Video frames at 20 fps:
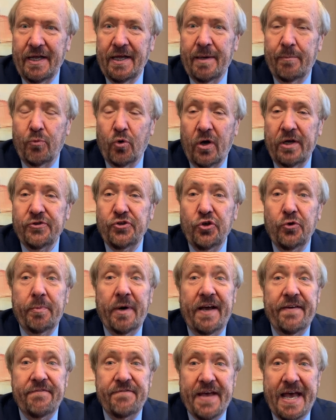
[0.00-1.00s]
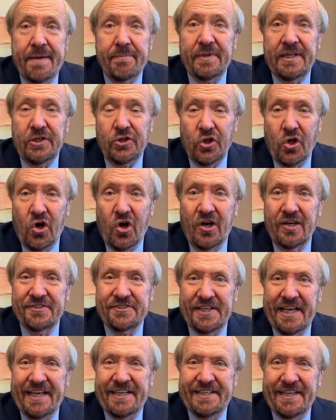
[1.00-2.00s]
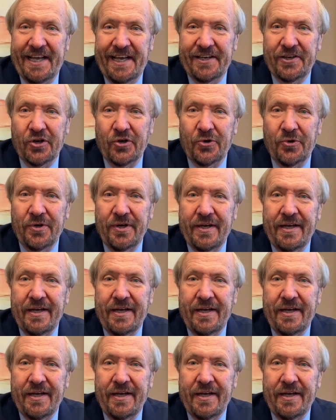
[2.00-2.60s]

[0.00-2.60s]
brought to you by Family Law San Diego.